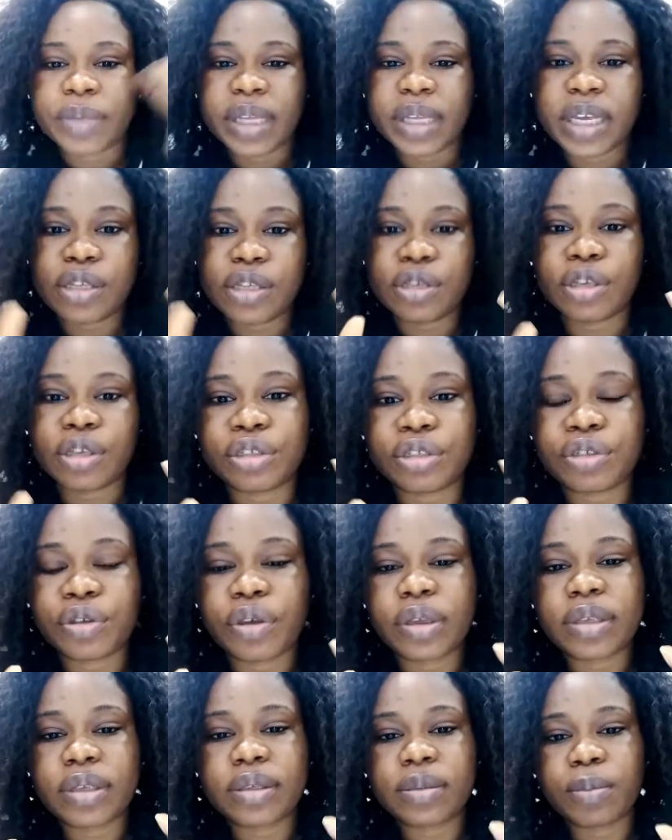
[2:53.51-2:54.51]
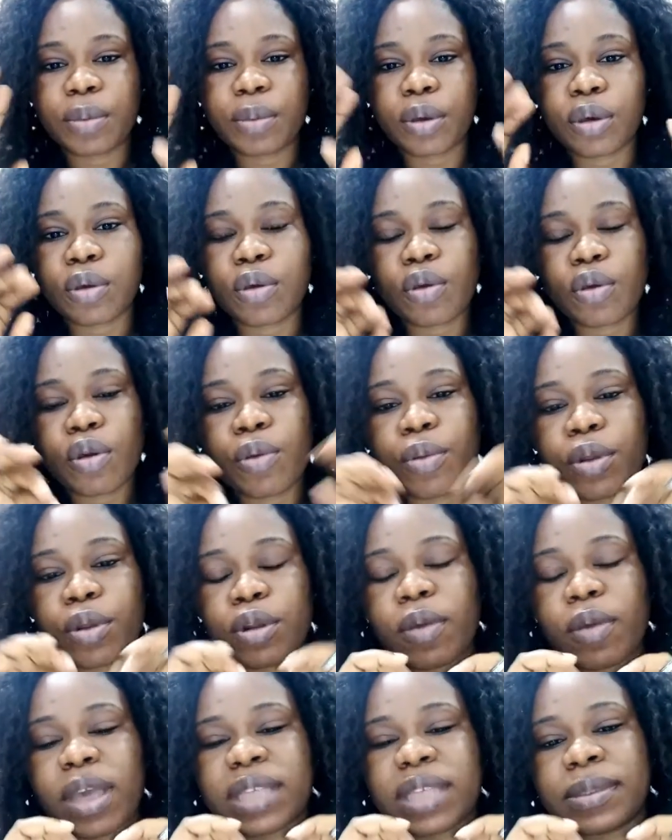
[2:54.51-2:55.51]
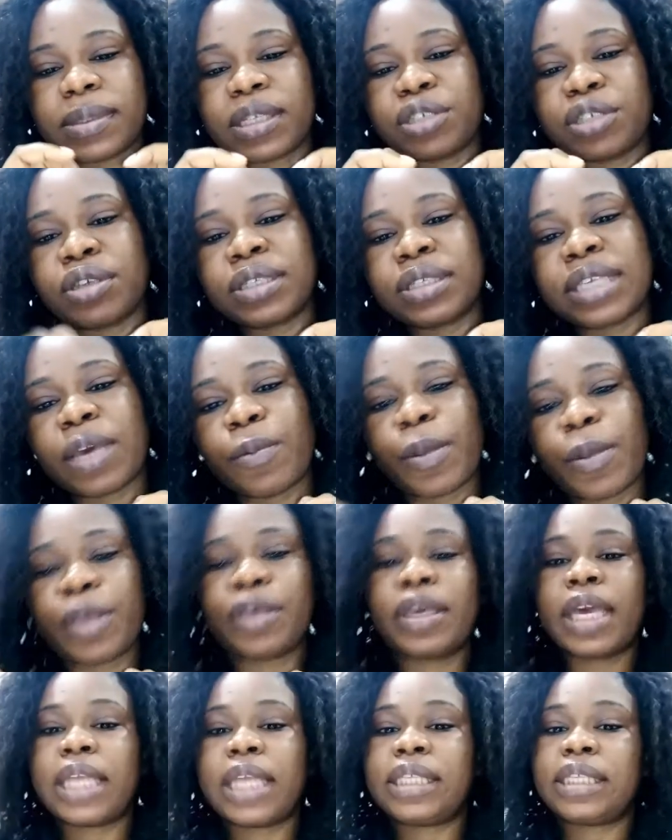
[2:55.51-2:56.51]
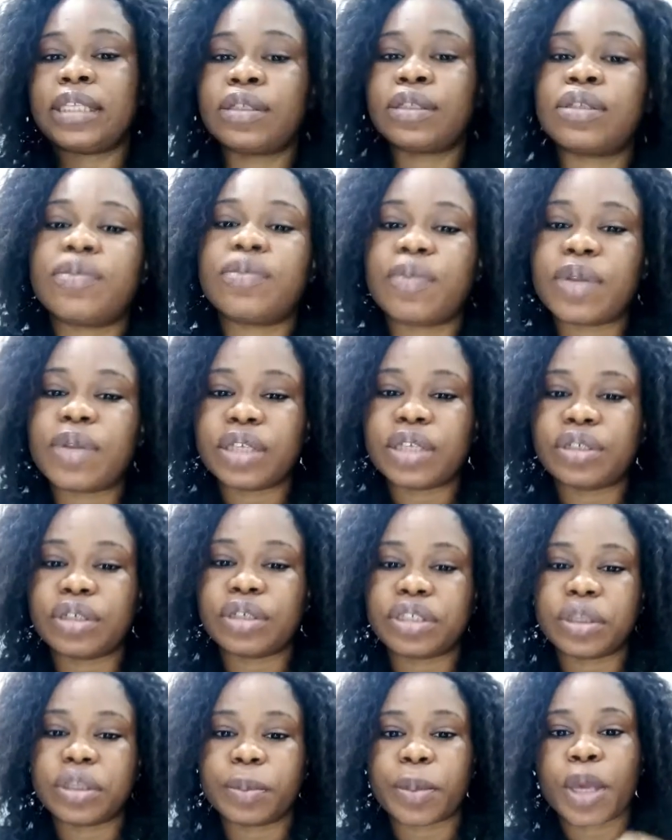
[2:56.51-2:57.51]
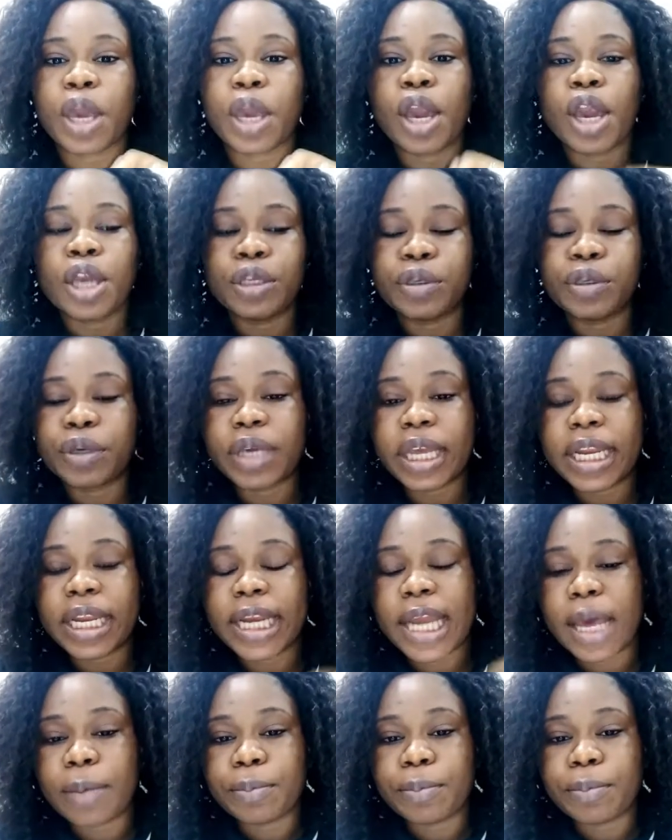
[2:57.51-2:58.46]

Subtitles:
It's your choice, but go with lower expectations, and when you get into the relationship, you can now